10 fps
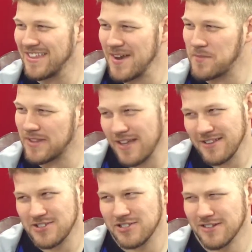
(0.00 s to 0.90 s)
thing, but
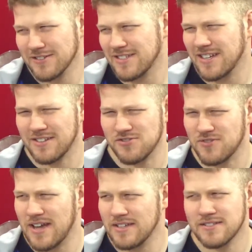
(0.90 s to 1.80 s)
then she starts to get
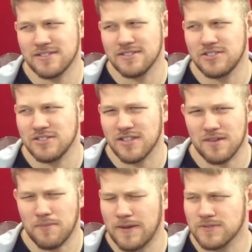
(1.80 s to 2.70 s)
undressed and she's
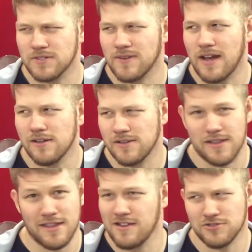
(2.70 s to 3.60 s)
like bouncing around,
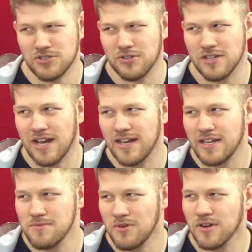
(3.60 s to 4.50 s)
and then they don't show the
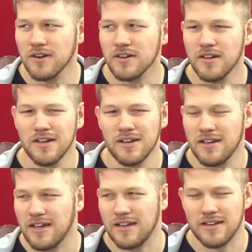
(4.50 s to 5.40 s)
guy anymore.
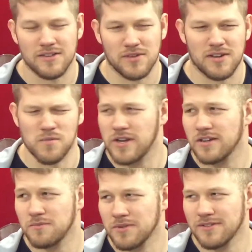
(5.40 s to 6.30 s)
Yeah, and it gets kind of
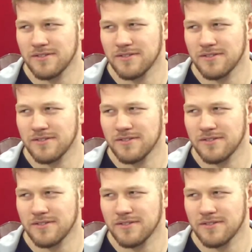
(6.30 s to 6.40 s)
weird.